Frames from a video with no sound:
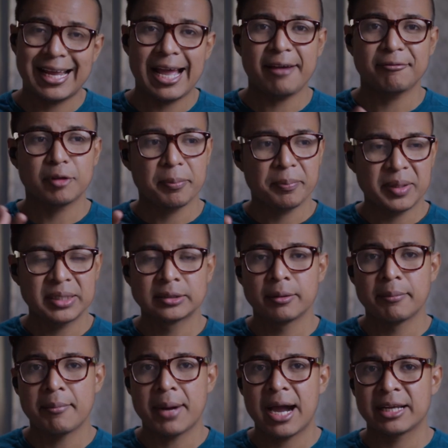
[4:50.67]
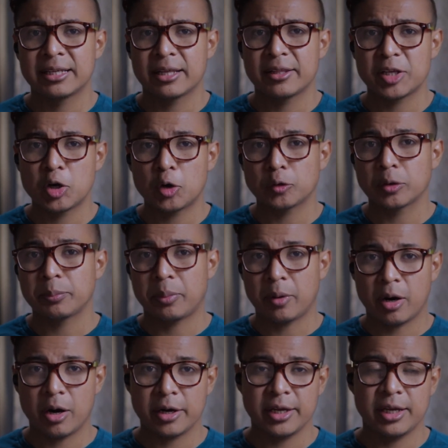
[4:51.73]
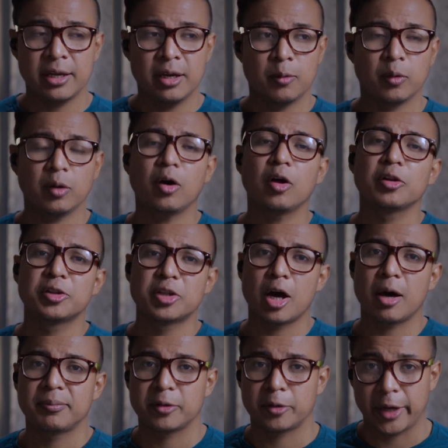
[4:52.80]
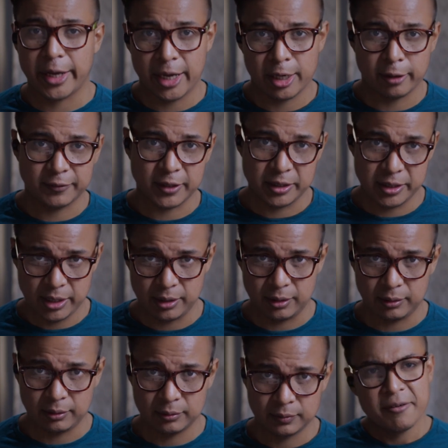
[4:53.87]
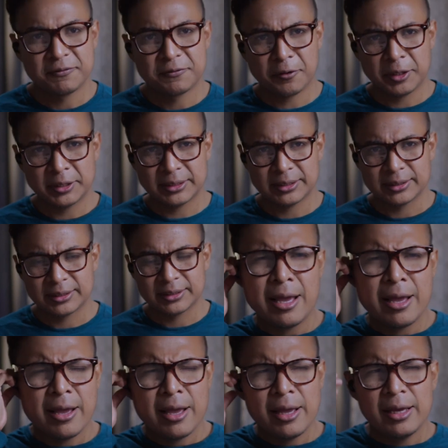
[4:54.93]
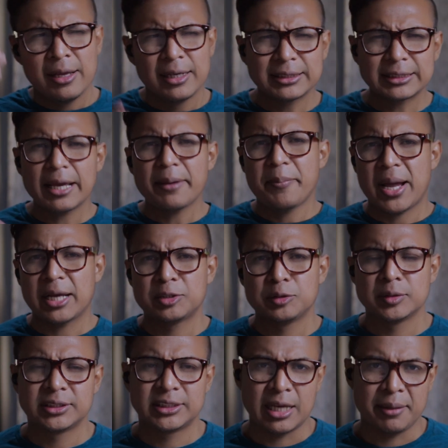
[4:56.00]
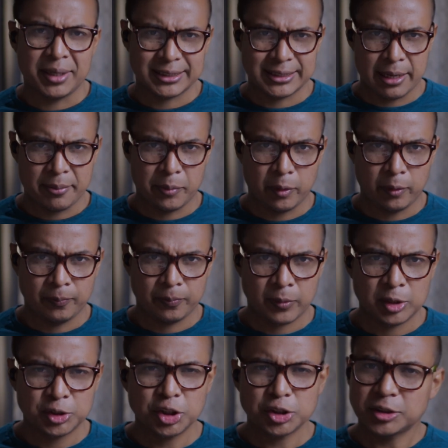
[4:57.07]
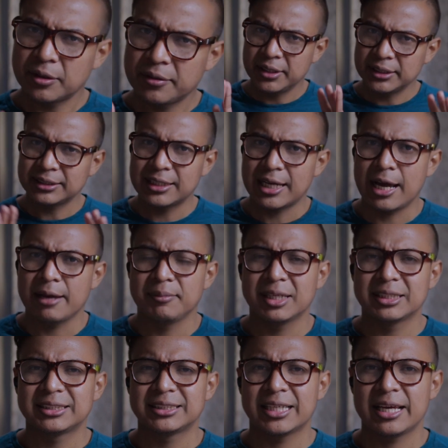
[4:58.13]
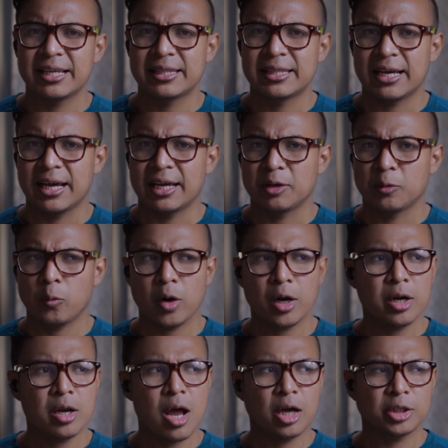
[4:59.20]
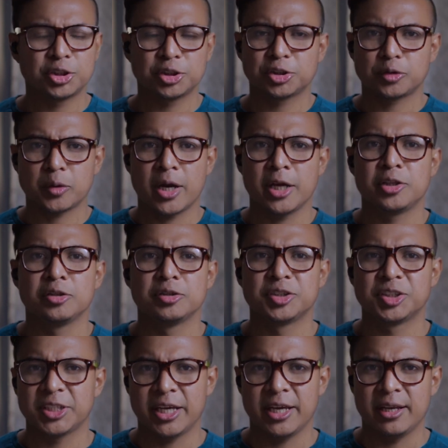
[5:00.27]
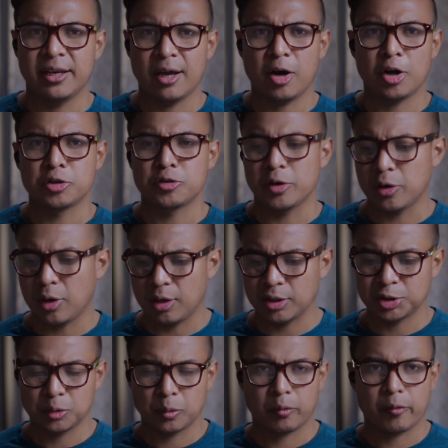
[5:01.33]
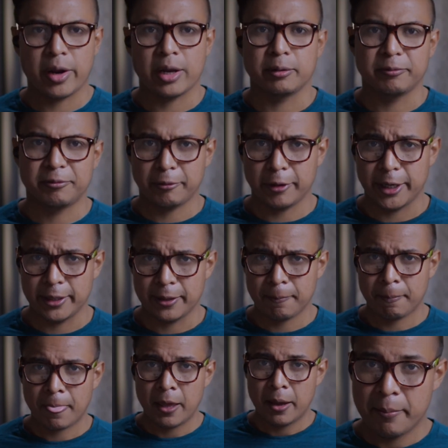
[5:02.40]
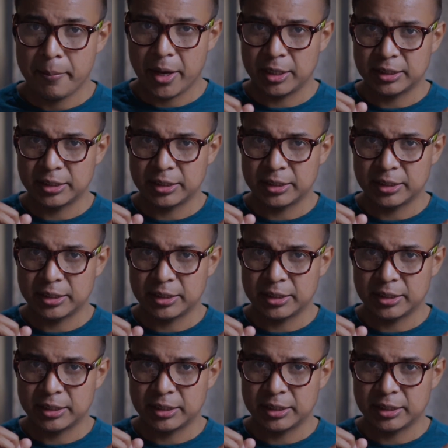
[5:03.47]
have the peace of mind that the other party will hold up their end of the deal. For instance, let's get back to the same example. Just this time, let's say that we're not just trying to send $100 to a random friend, but